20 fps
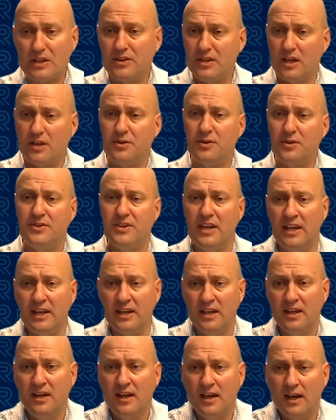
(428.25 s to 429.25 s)
The other
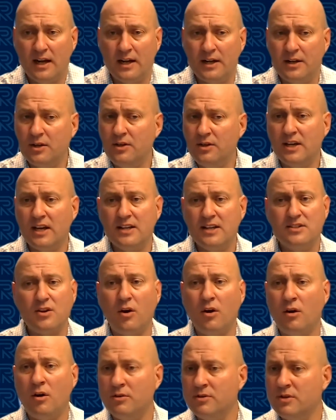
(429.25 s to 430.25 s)
thing, and I know you guys
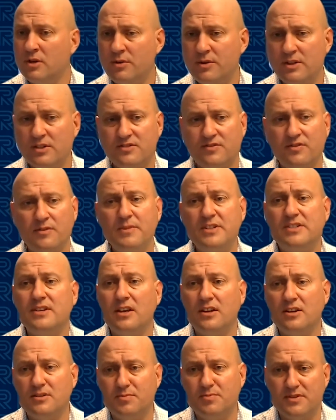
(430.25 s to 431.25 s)
all know this from a
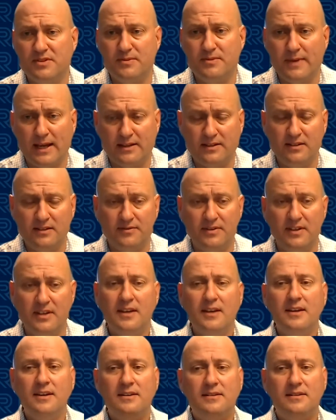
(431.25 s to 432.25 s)
sales perspective,
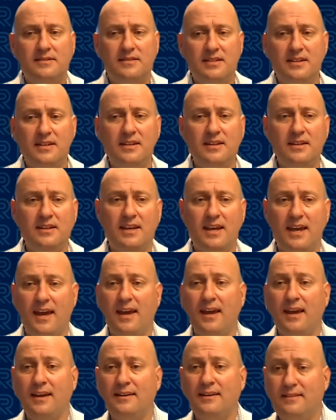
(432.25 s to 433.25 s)

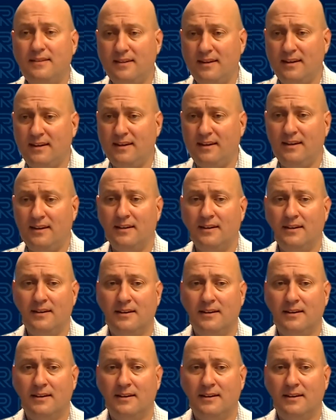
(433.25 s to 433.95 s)
TKD.